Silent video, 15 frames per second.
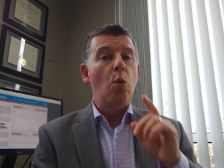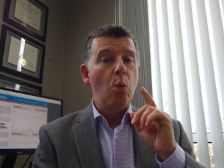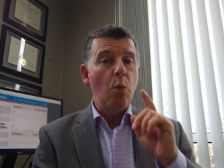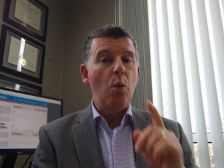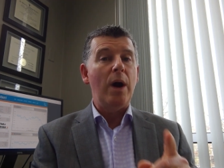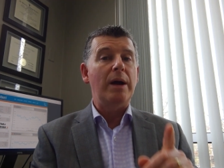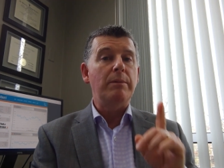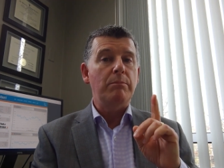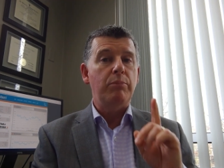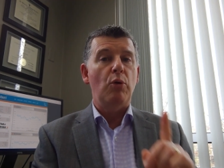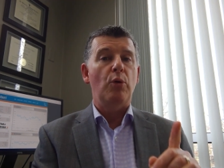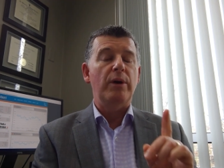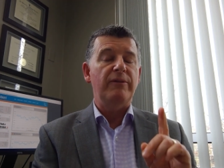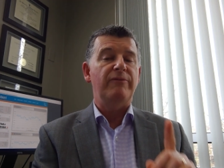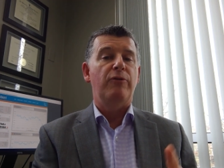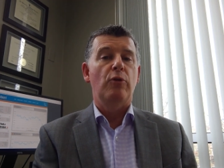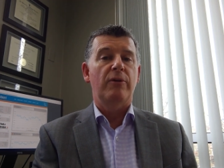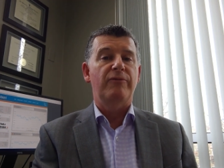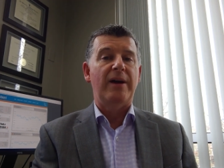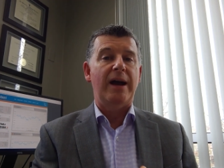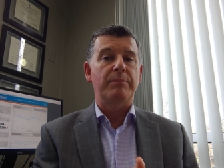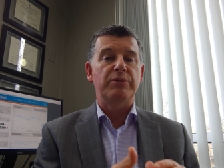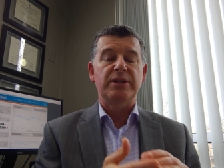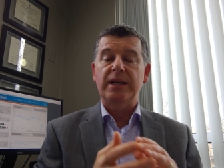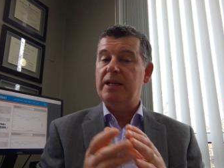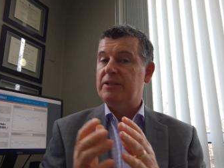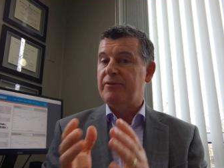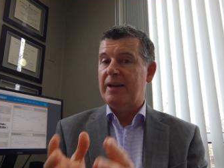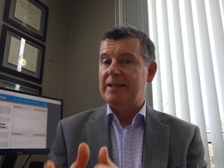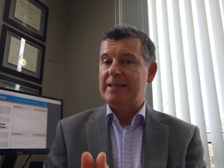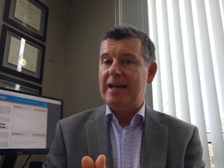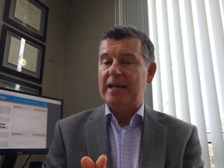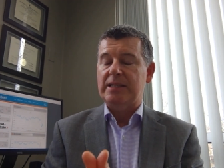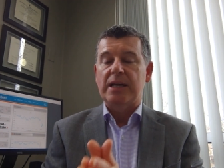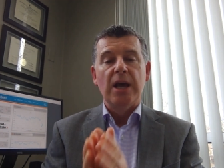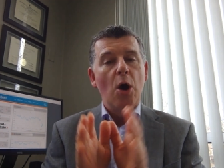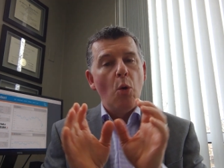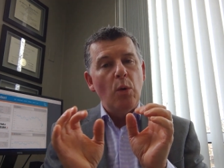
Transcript: 1.45%. It's fantastic.